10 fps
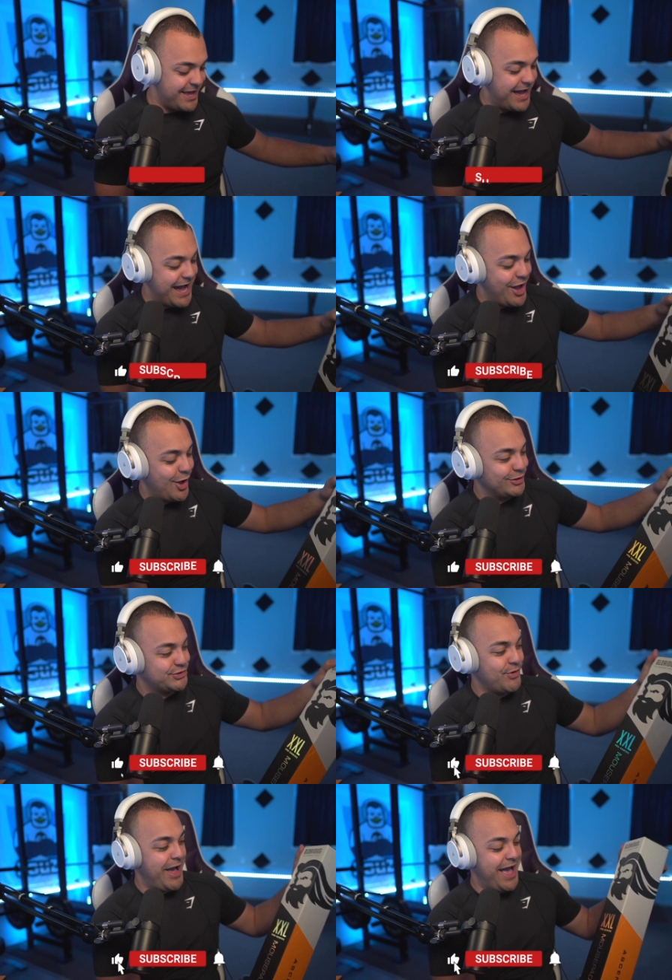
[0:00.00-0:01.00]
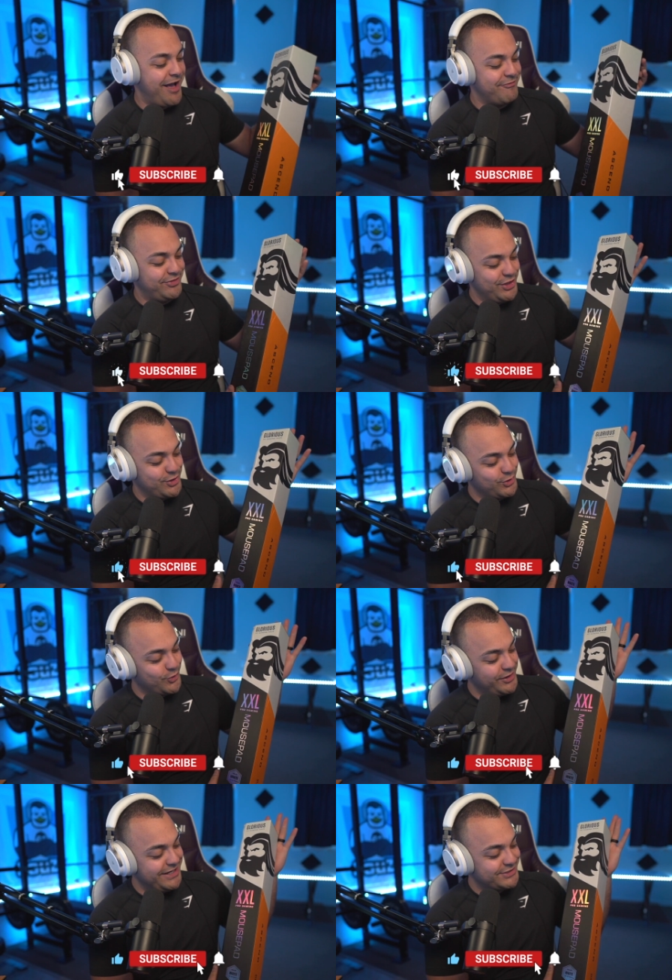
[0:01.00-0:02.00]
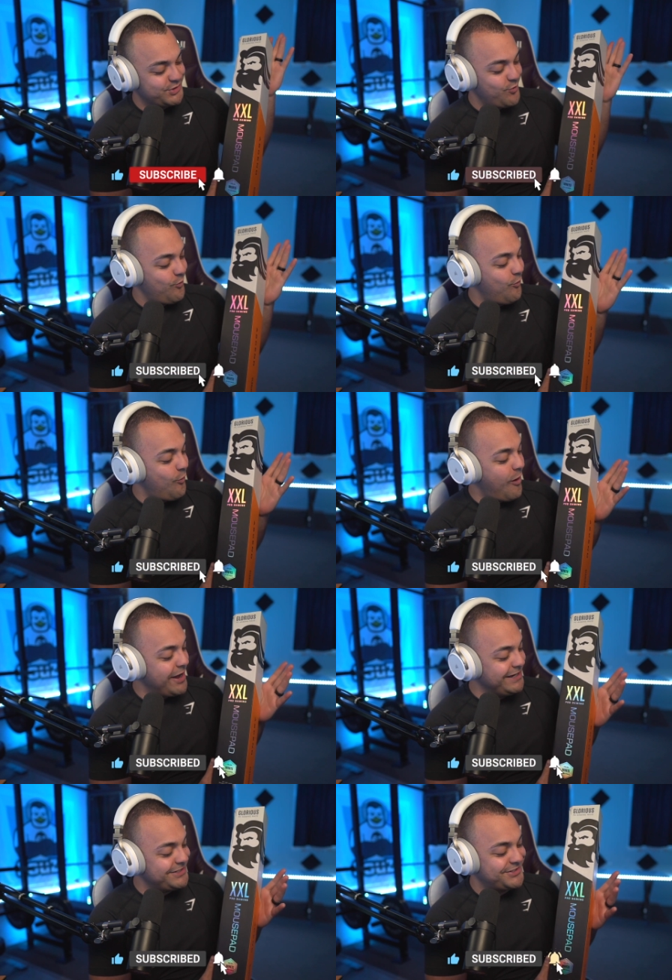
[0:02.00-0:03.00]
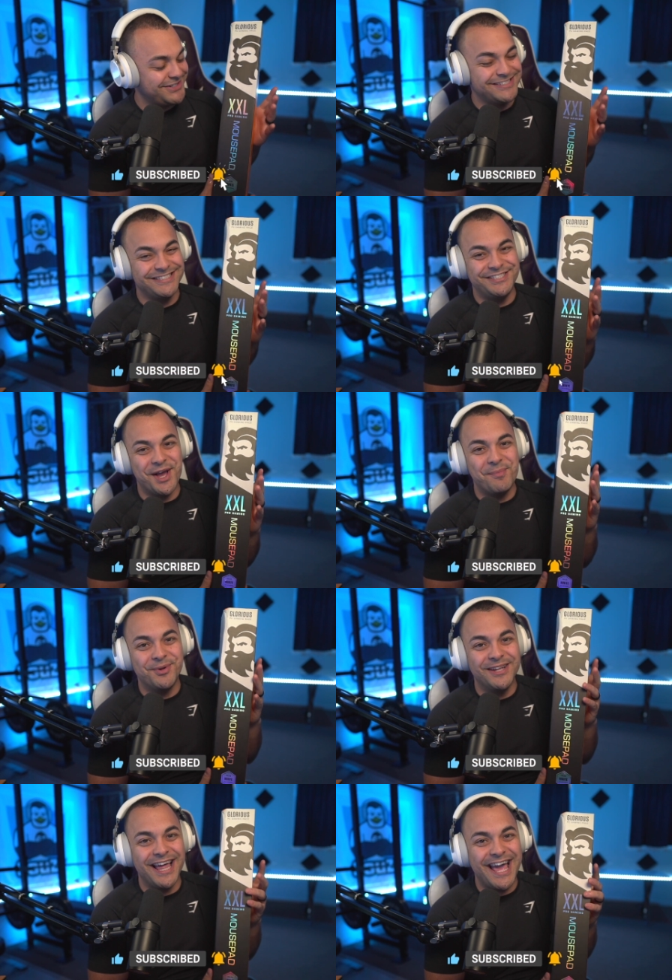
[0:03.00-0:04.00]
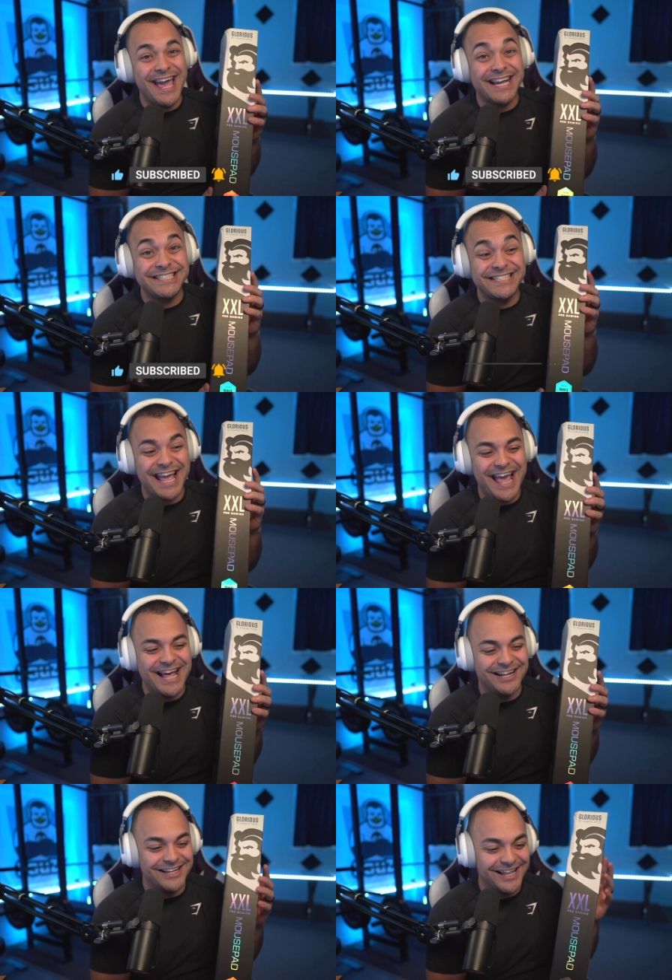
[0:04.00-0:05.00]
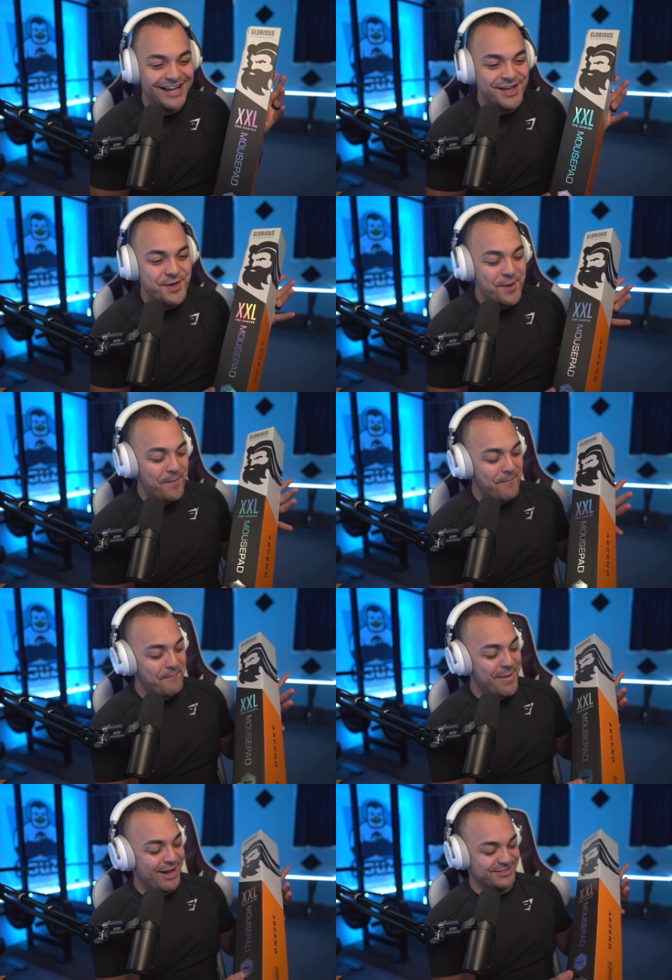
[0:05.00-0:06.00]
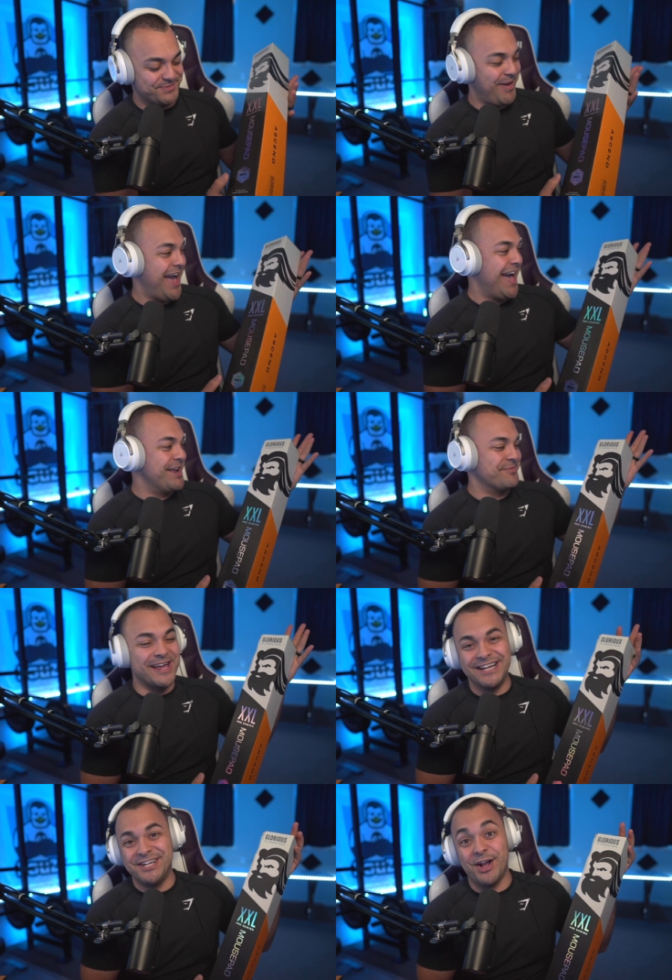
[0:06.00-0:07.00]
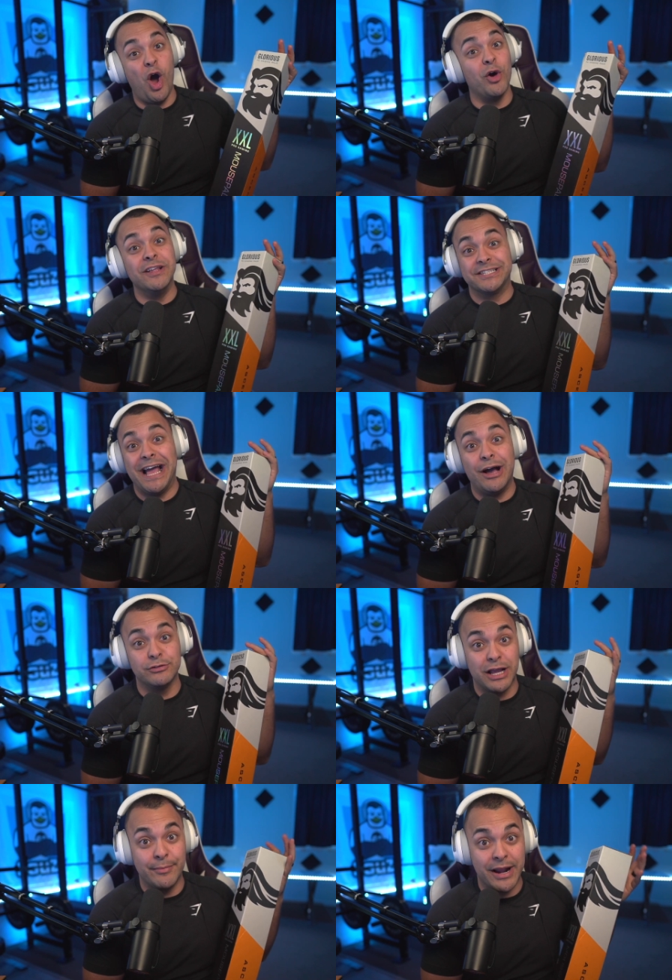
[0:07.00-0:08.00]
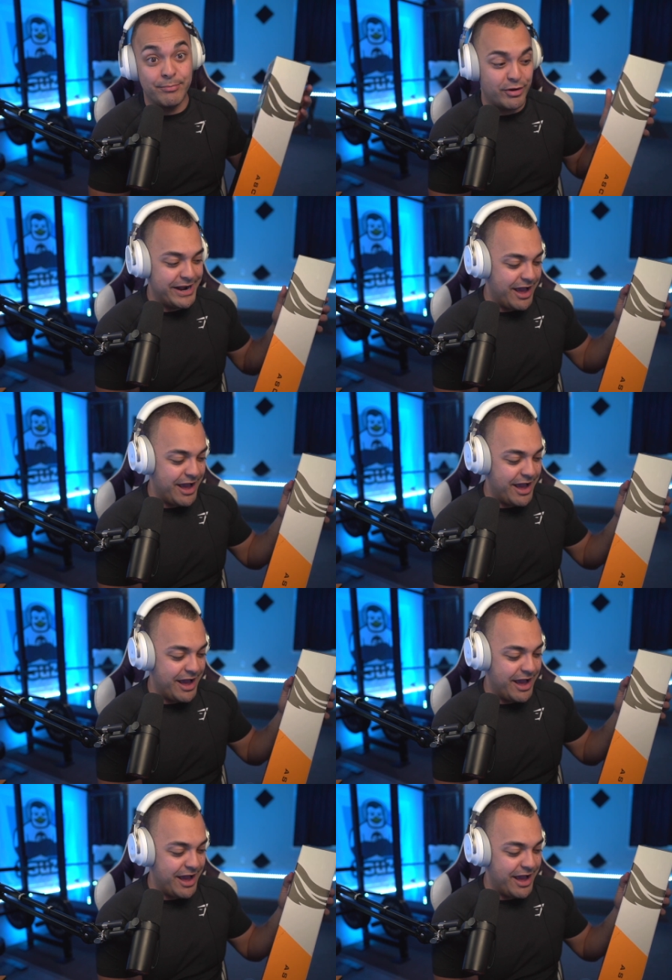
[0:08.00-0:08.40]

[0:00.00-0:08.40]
I also have the glorious white double XL mouse pad. We're going to check all this out coming up right now,